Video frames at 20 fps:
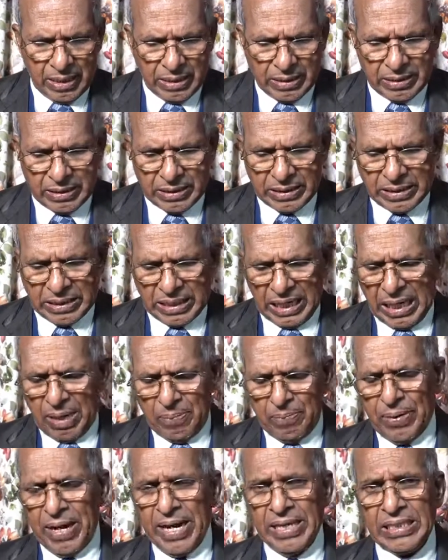
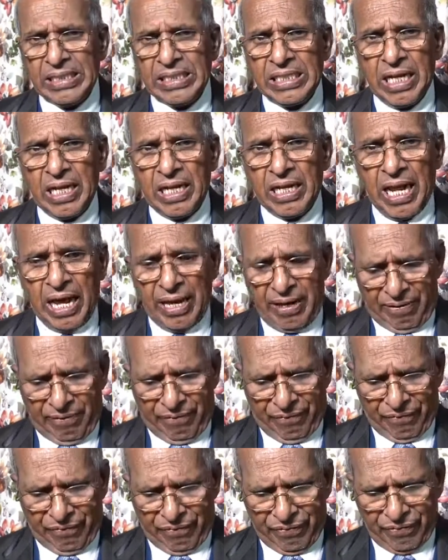Celebrates the
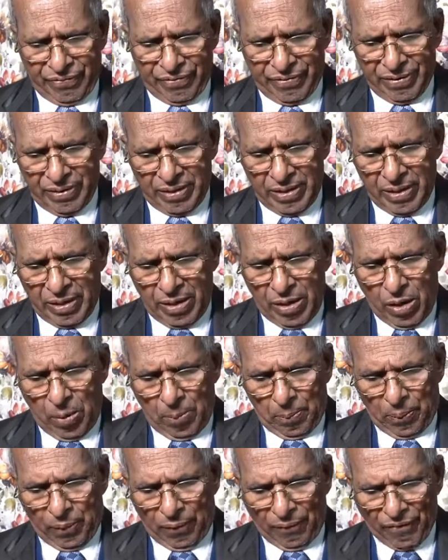life
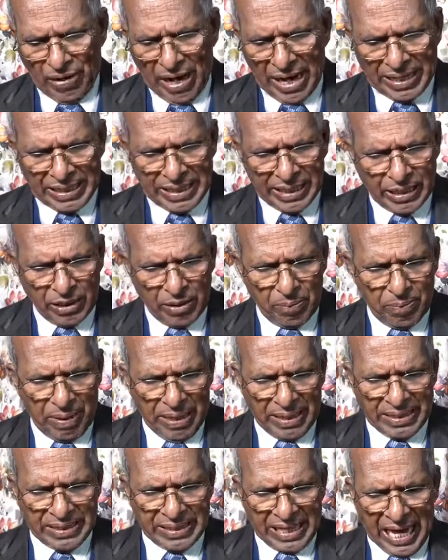provided
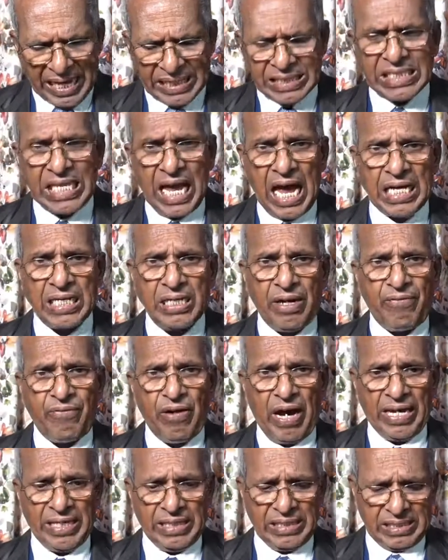by that
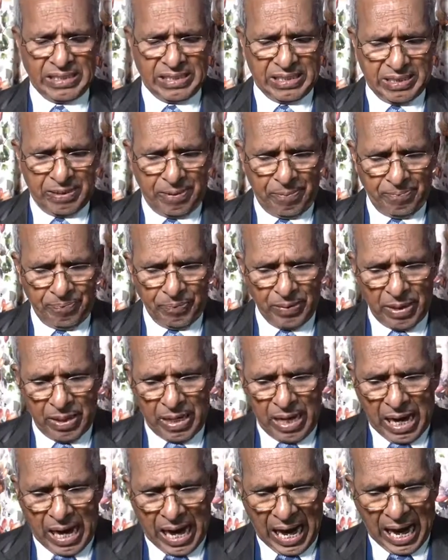sacrifice
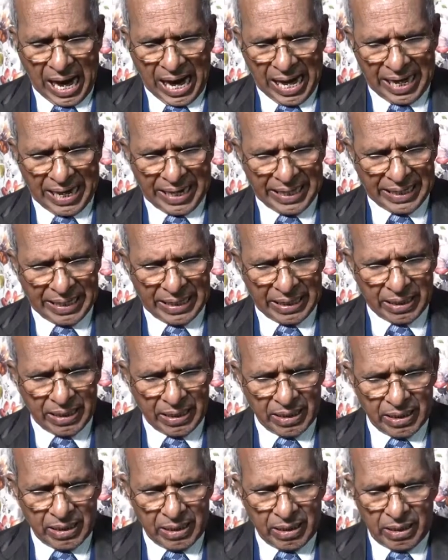and
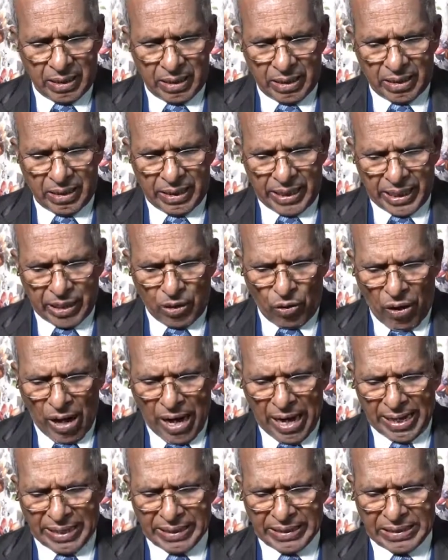
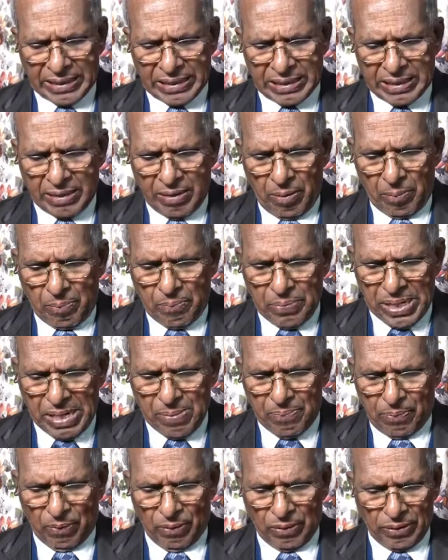requires
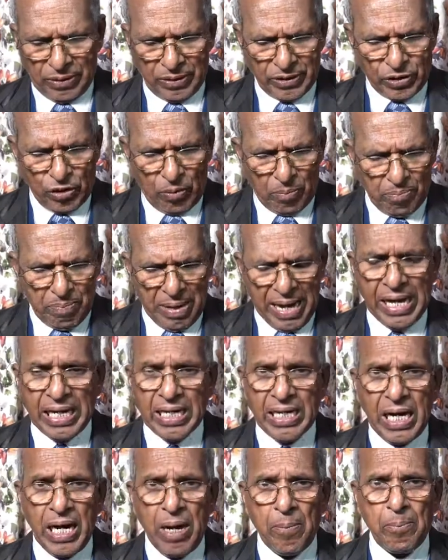people to
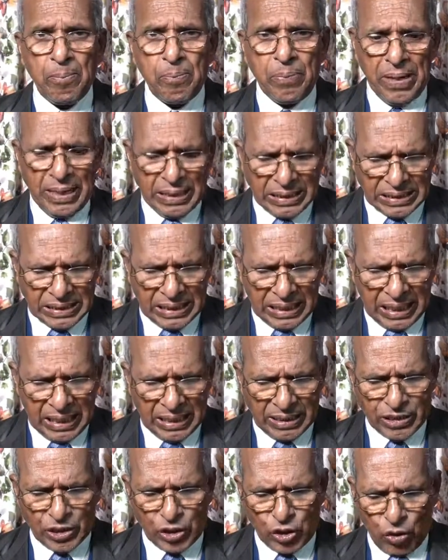make a
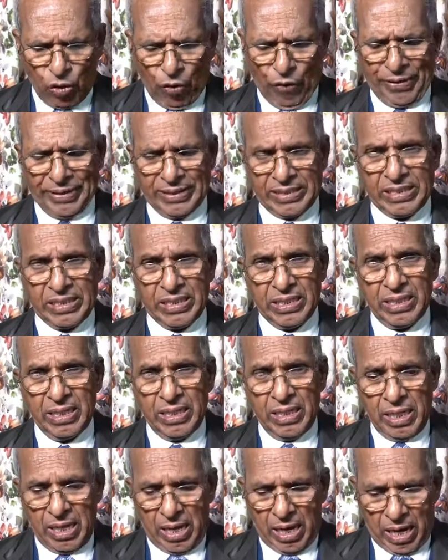personal choice
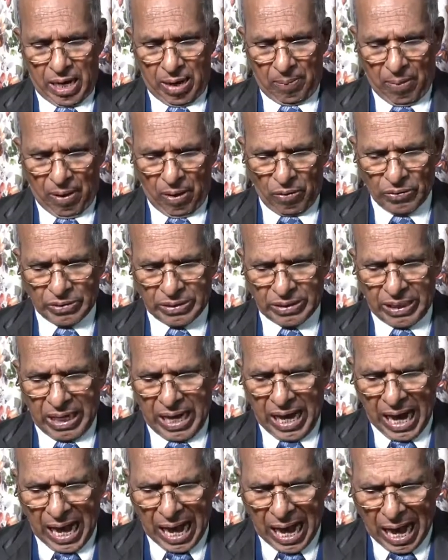about
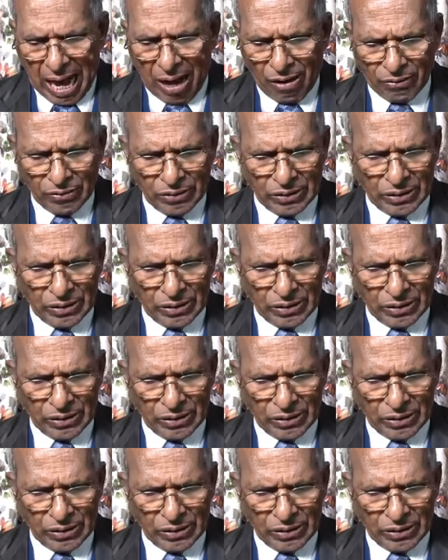how